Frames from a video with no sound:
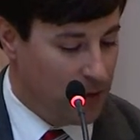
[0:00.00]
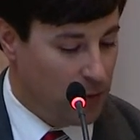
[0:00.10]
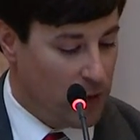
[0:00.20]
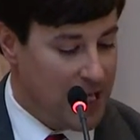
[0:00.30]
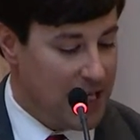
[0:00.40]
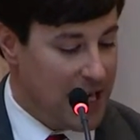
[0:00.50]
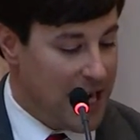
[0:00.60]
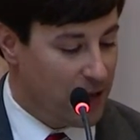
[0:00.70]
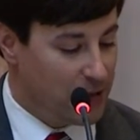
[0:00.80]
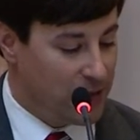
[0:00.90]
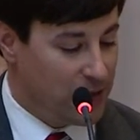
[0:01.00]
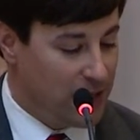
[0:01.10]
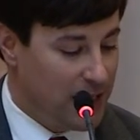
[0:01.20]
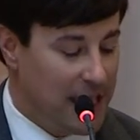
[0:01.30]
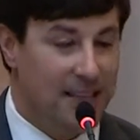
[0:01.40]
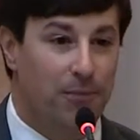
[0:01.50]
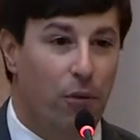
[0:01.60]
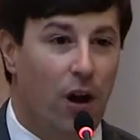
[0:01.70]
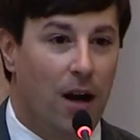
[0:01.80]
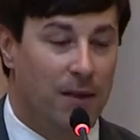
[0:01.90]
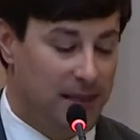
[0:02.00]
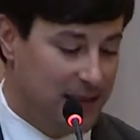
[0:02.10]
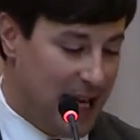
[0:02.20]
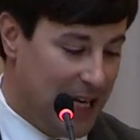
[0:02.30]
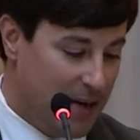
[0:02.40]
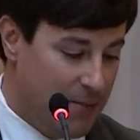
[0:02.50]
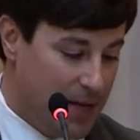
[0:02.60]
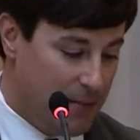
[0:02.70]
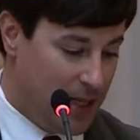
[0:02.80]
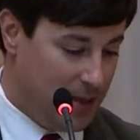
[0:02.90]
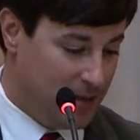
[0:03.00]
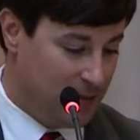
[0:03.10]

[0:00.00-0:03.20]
when he announced his promise and commitment